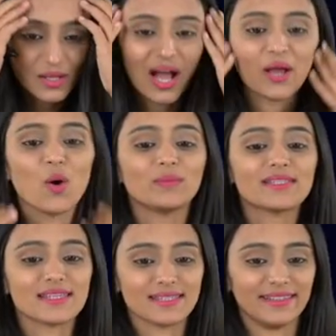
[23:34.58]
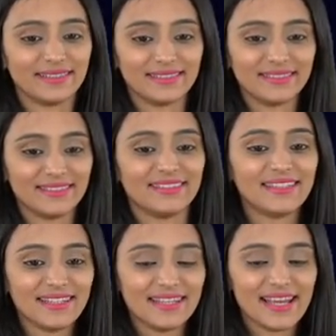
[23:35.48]
I hope this is clear.
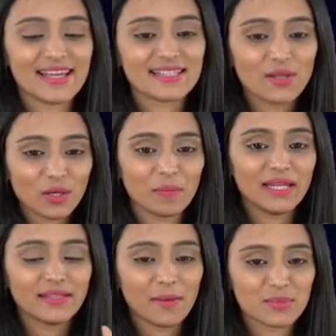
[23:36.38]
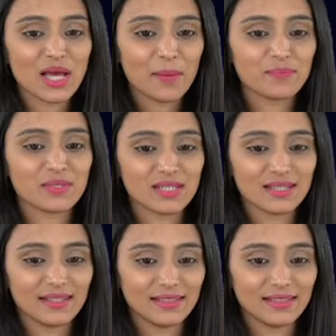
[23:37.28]
Yes, lot many thumbs ups.